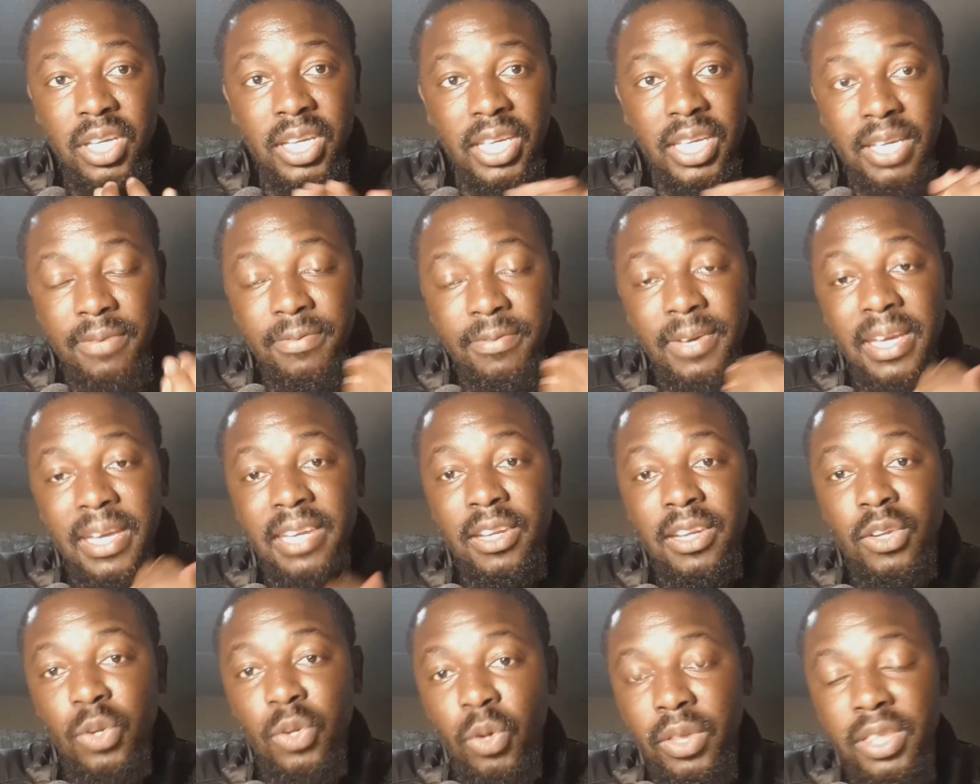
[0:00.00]
If you're
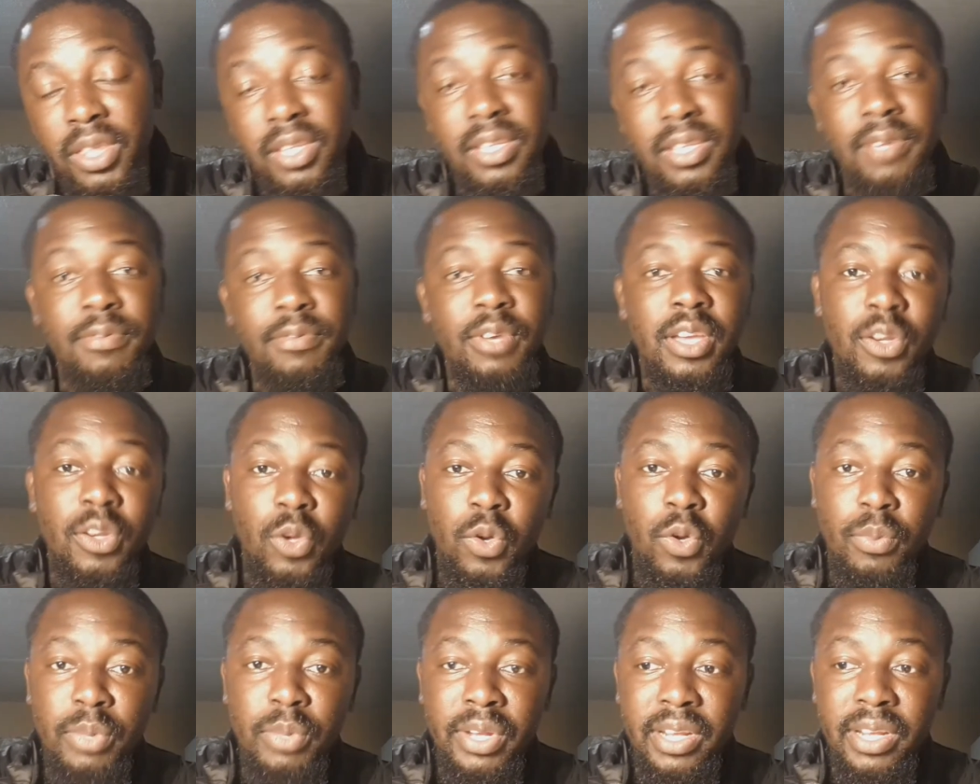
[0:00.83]
in a
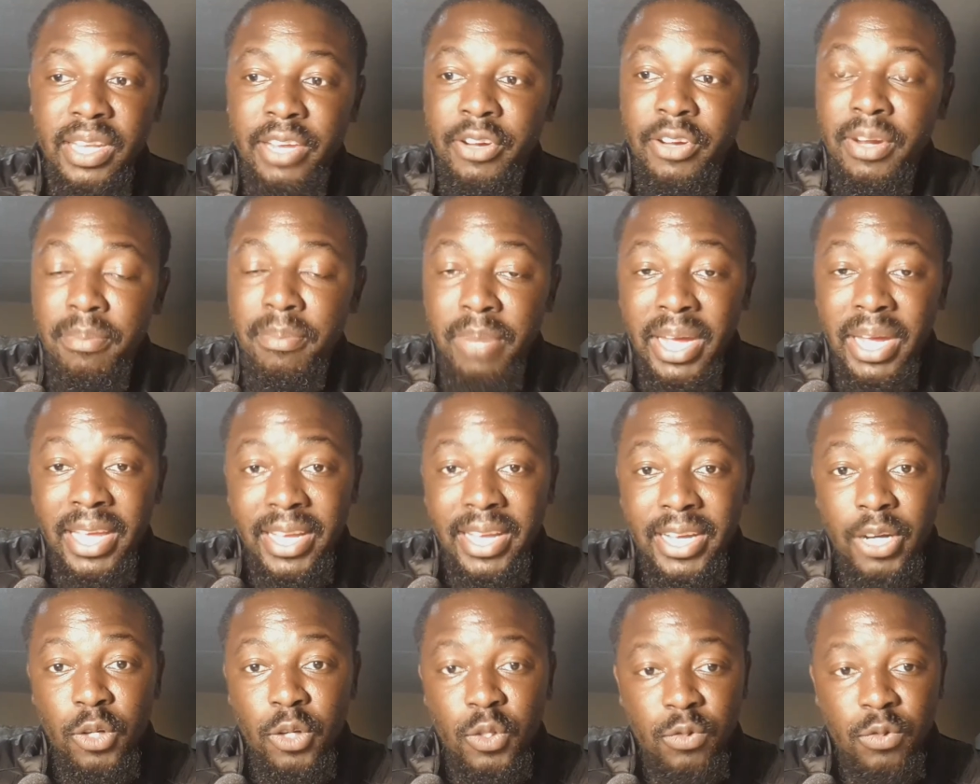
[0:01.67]
communal area buying
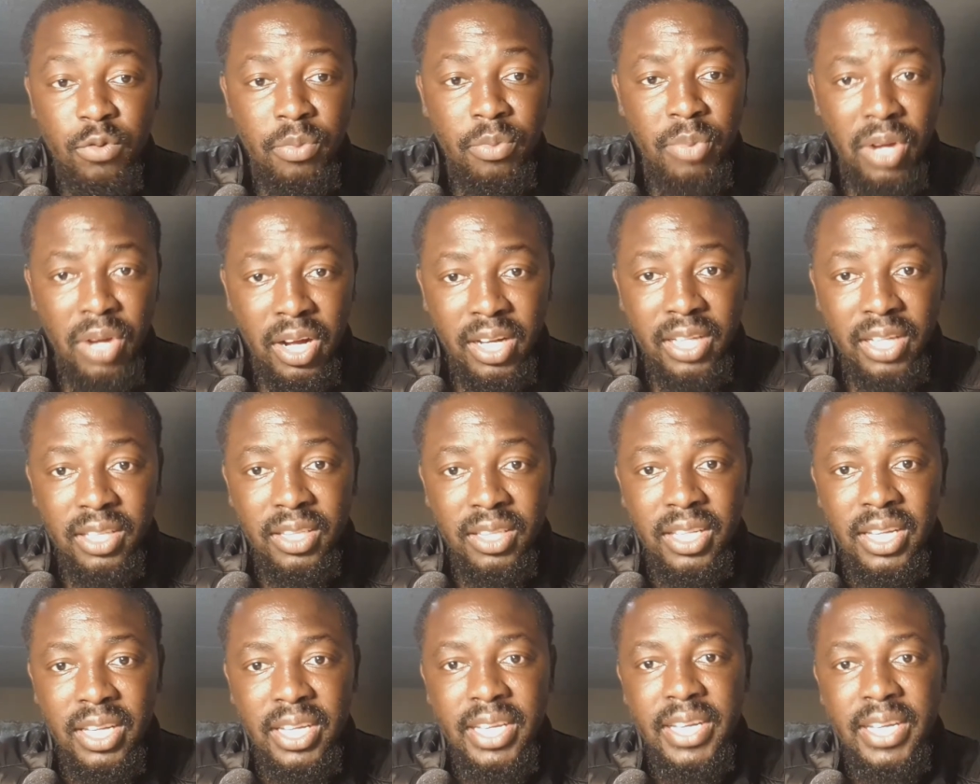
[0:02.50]
cows from your uncle,
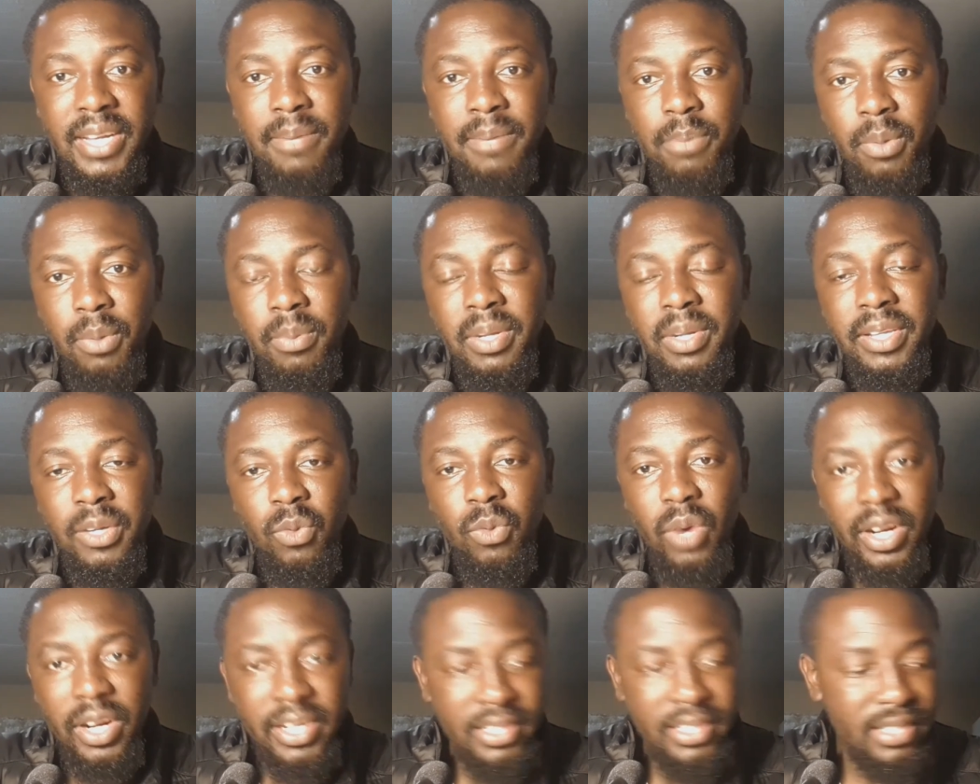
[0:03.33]
probably
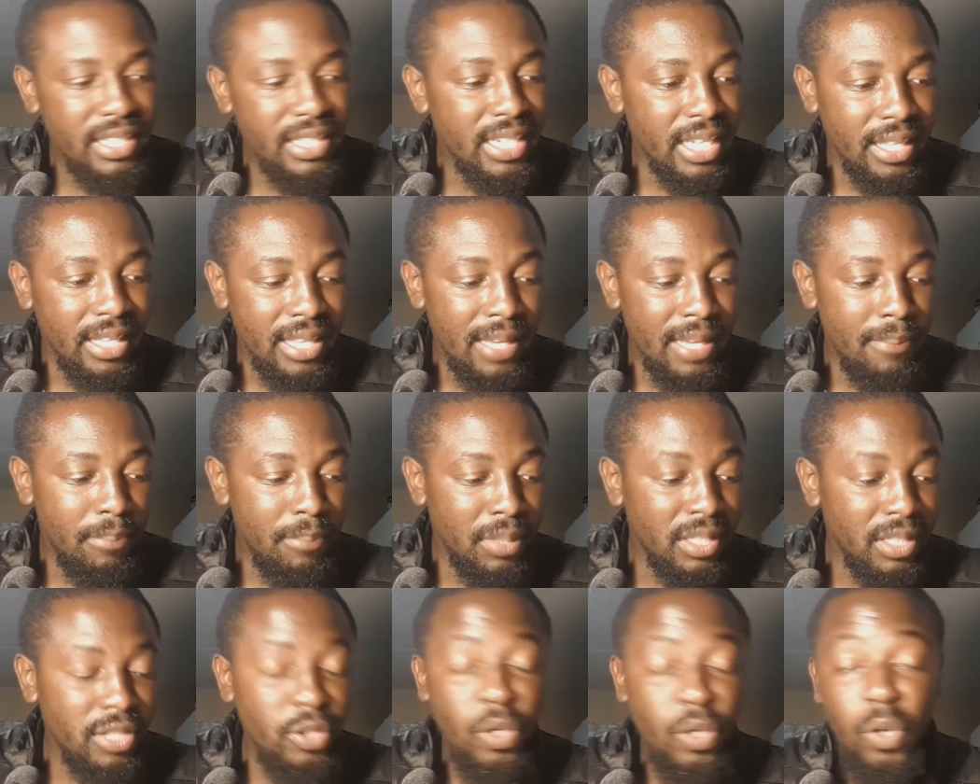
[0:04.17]
quarantining them,
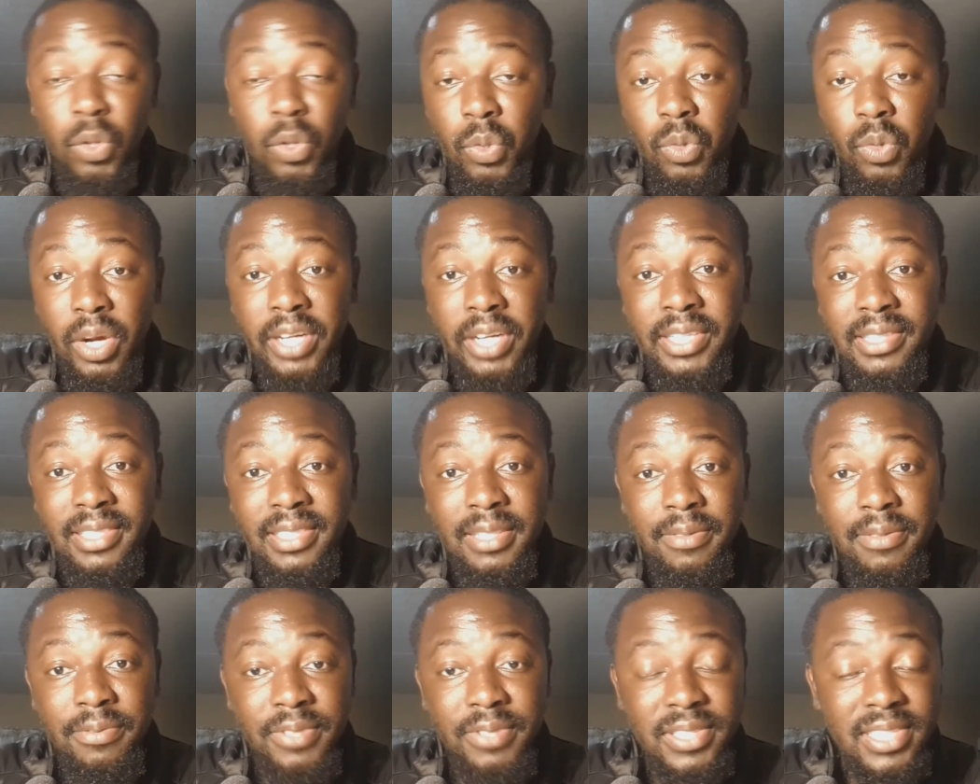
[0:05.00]
building your own
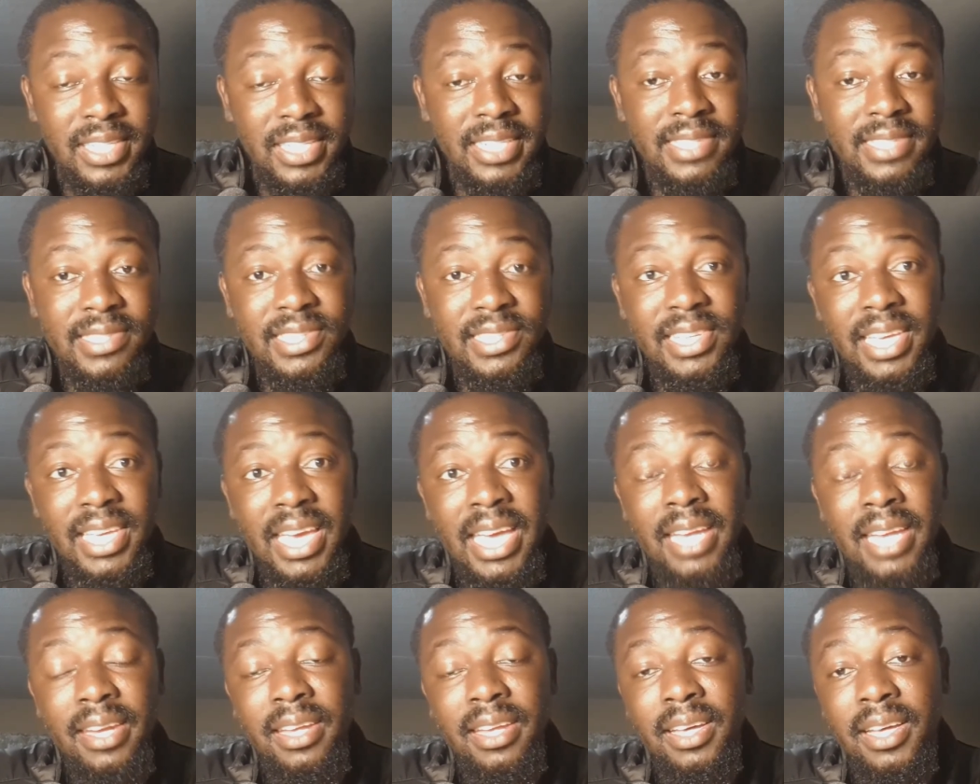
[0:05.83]
quarantine facility,
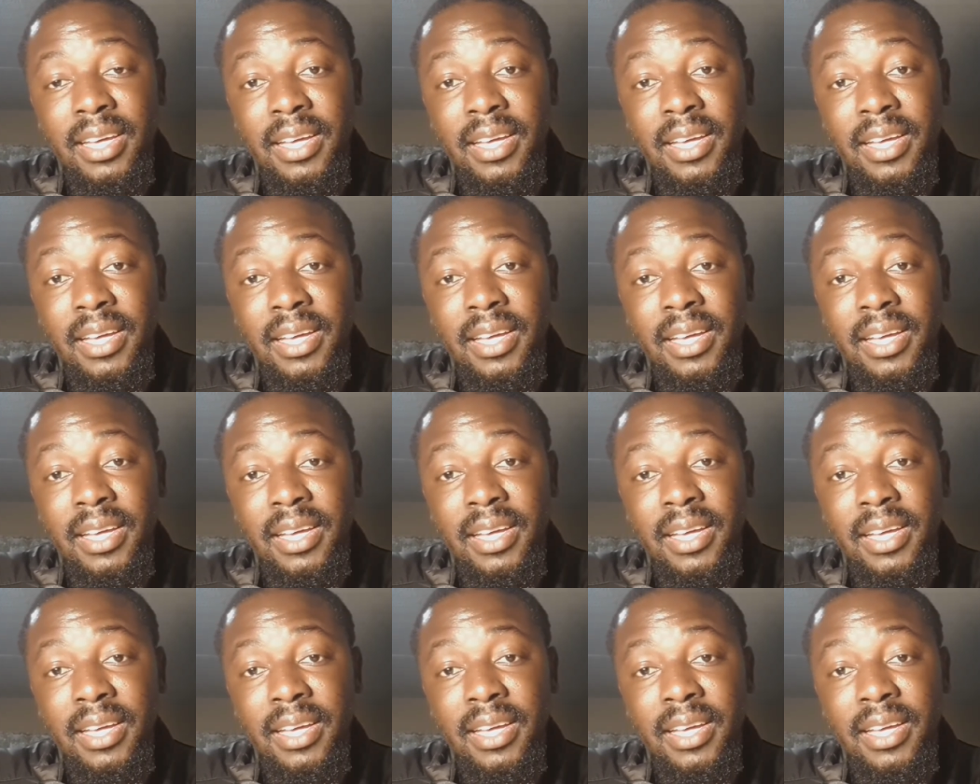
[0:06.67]
and